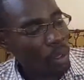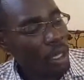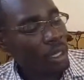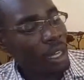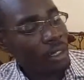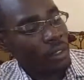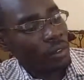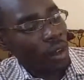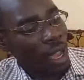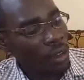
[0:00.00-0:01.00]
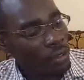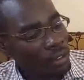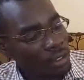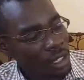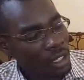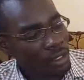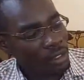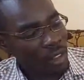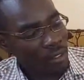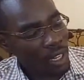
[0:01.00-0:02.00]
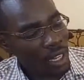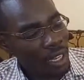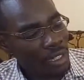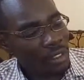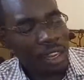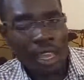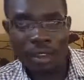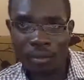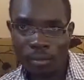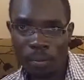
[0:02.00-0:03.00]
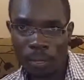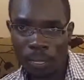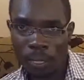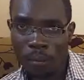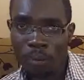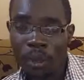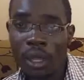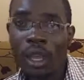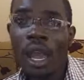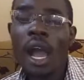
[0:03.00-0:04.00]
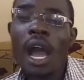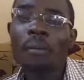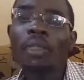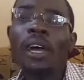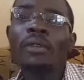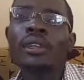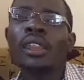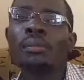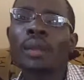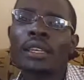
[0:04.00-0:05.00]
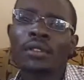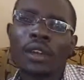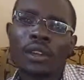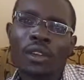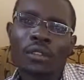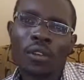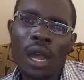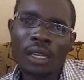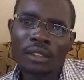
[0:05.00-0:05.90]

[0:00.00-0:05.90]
that is 5, 6, 7, 8, 9. I'm done with the place value of ones.